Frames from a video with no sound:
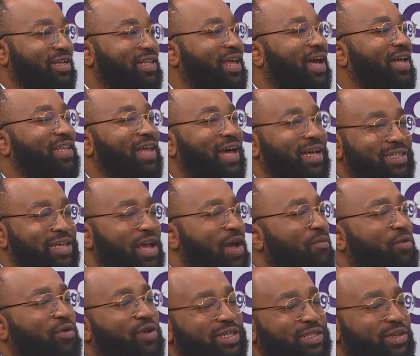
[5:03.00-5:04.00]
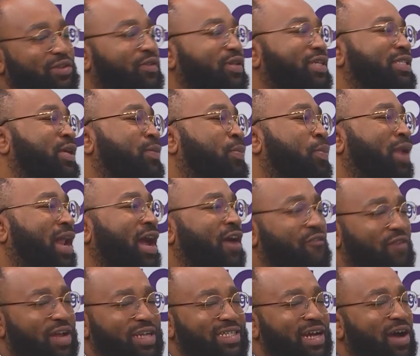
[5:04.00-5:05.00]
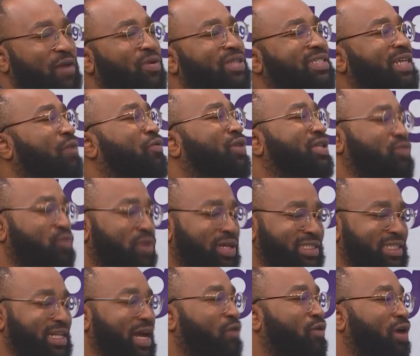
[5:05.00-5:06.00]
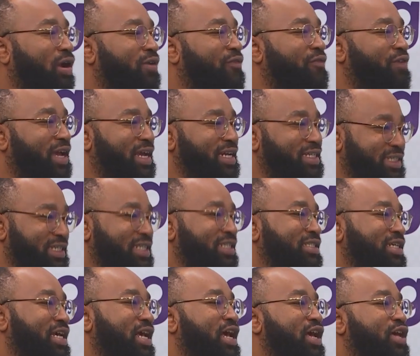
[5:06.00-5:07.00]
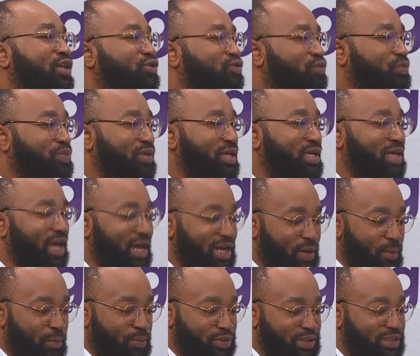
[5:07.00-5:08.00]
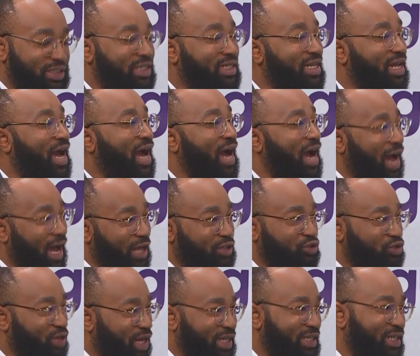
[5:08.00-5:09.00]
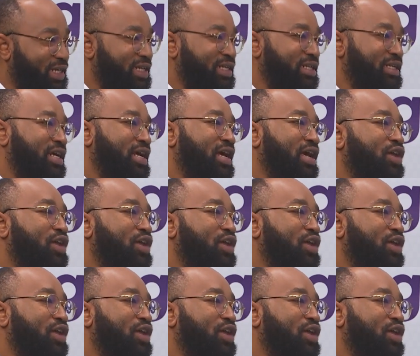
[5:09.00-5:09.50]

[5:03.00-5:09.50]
That because you see people like Fletcher, what's their qualifications to be in the position they are at United?